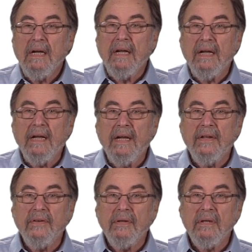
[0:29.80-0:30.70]

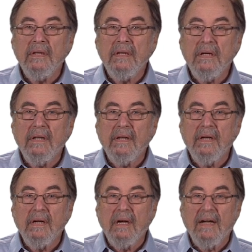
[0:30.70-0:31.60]
and
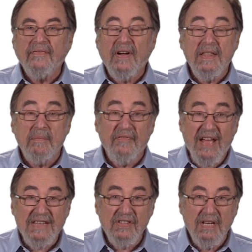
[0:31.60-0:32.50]
I find them
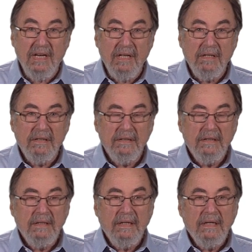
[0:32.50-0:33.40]
fascinating.
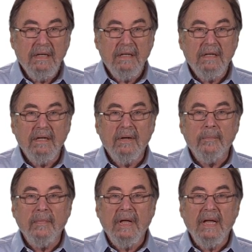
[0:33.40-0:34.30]

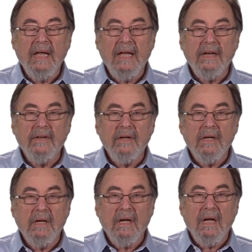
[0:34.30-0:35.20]
Um, and
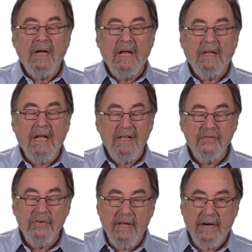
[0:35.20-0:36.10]
I'll
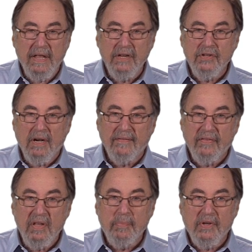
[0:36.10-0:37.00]
concentrate on
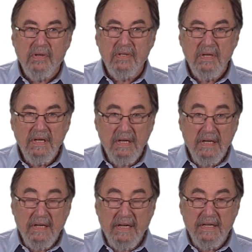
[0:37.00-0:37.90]
HIV because
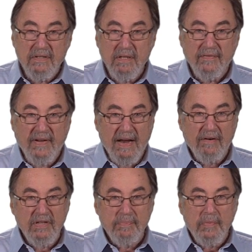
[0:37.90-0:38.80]
it's the
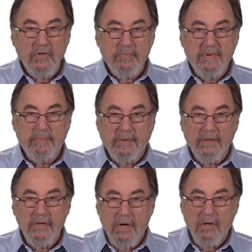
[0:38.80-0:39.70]
virus most
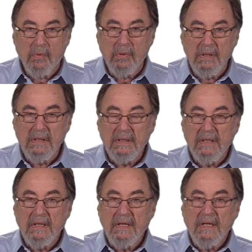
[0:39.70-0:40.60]
people know.
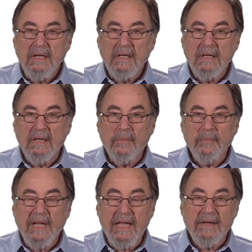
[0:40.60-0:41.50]

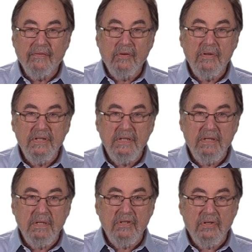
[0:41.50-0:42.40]
Um, and of course,
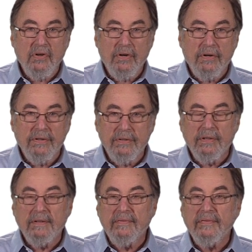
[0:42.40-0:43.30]
it's the
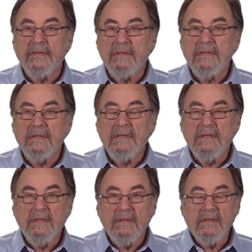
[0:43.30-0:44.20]
scourge of
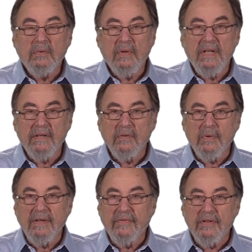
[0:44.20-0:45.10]
the 20th and
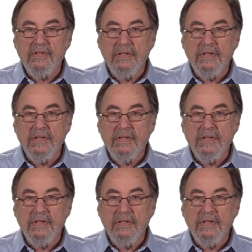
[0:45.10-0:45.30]
21st